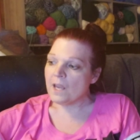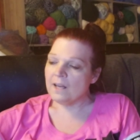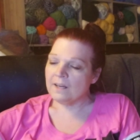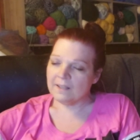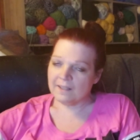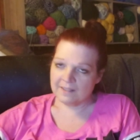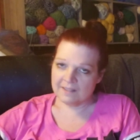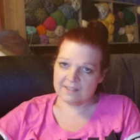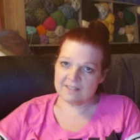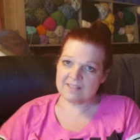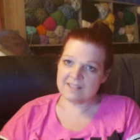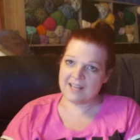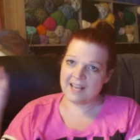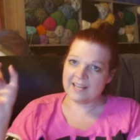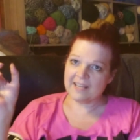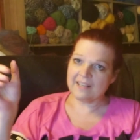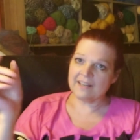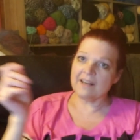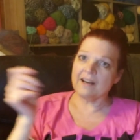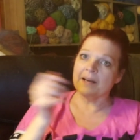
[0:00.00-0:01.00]
And I didn't
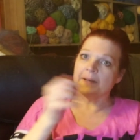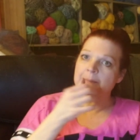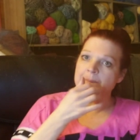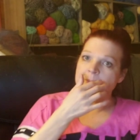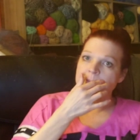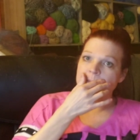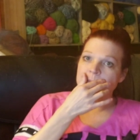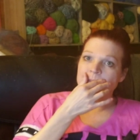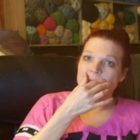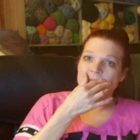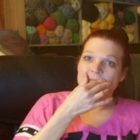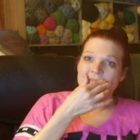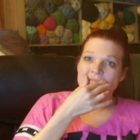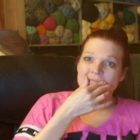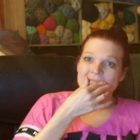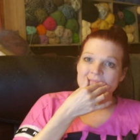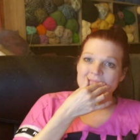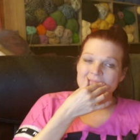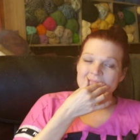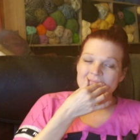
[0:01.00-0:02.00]
take it up.
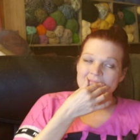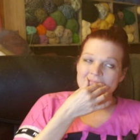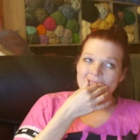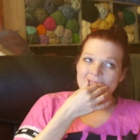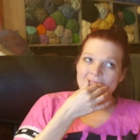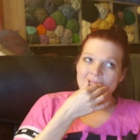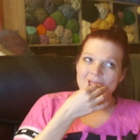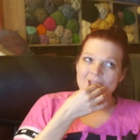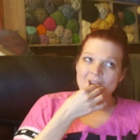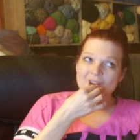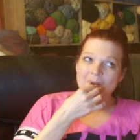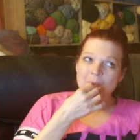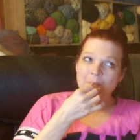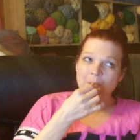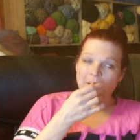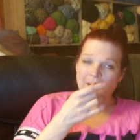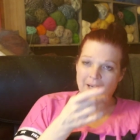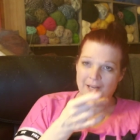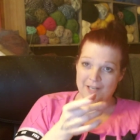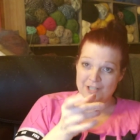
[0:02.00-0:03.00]

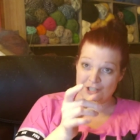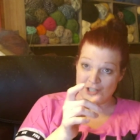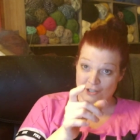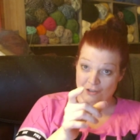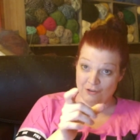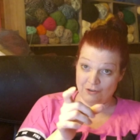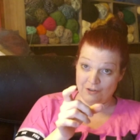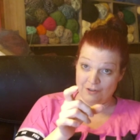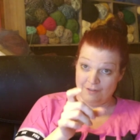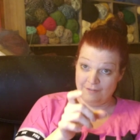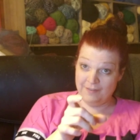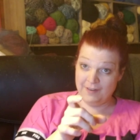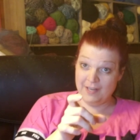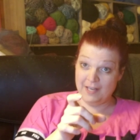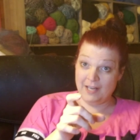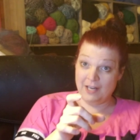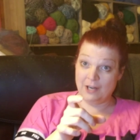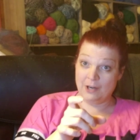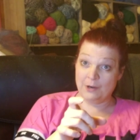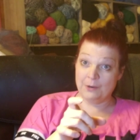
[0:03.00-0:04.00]
But I showed her the
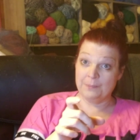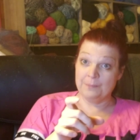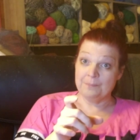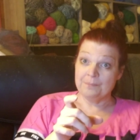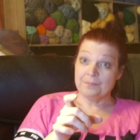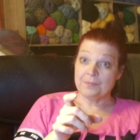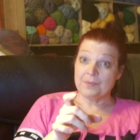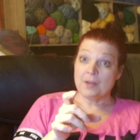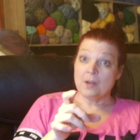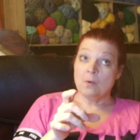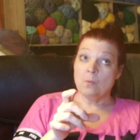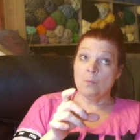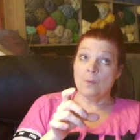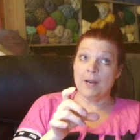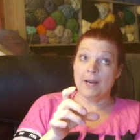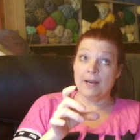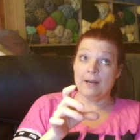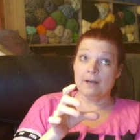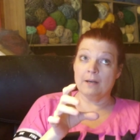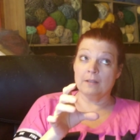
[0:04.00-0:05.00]
video
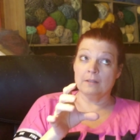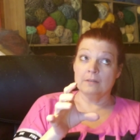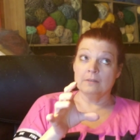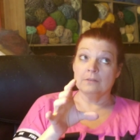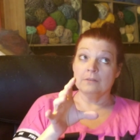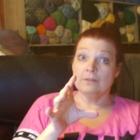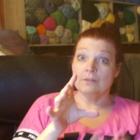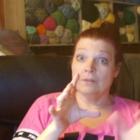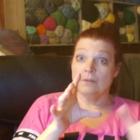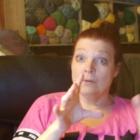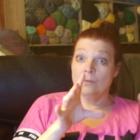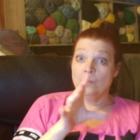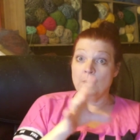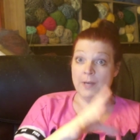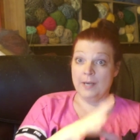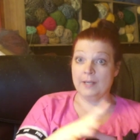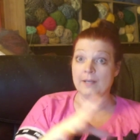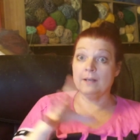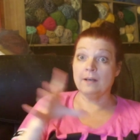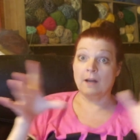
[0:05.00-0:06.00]
where
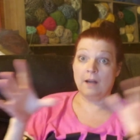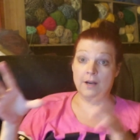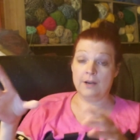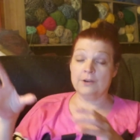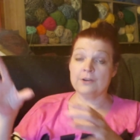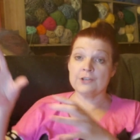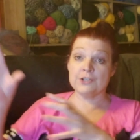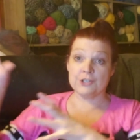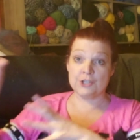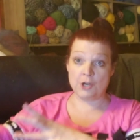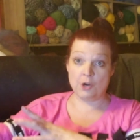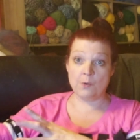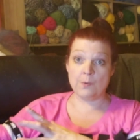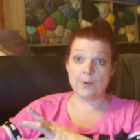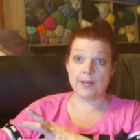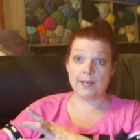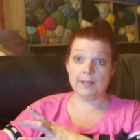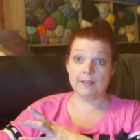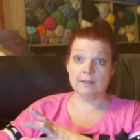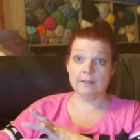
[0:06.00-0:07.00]
Win and I are
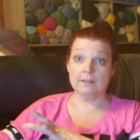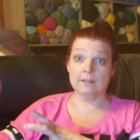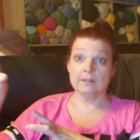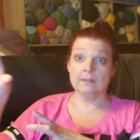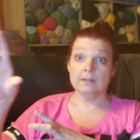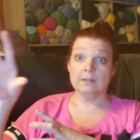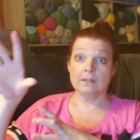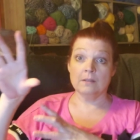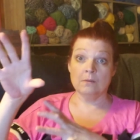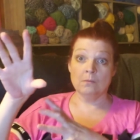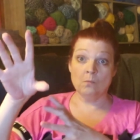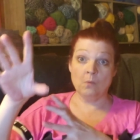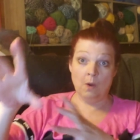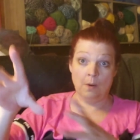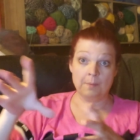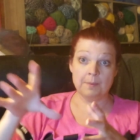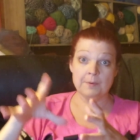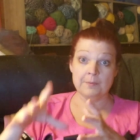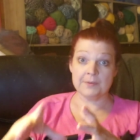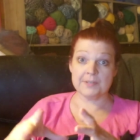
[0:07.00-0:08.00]
showing
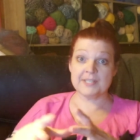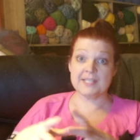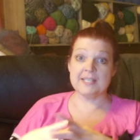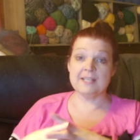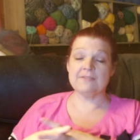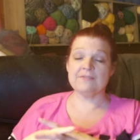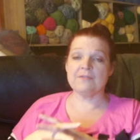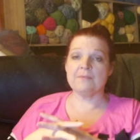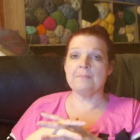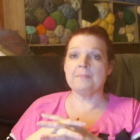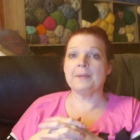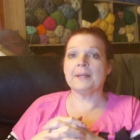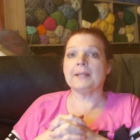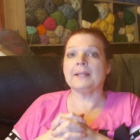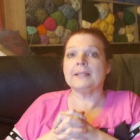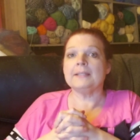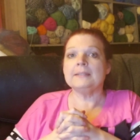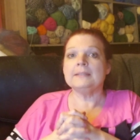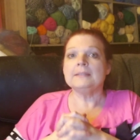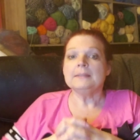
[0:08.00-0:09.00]
what we received from
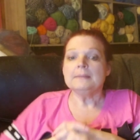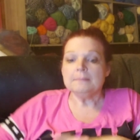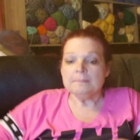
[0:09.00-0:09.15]
Billy.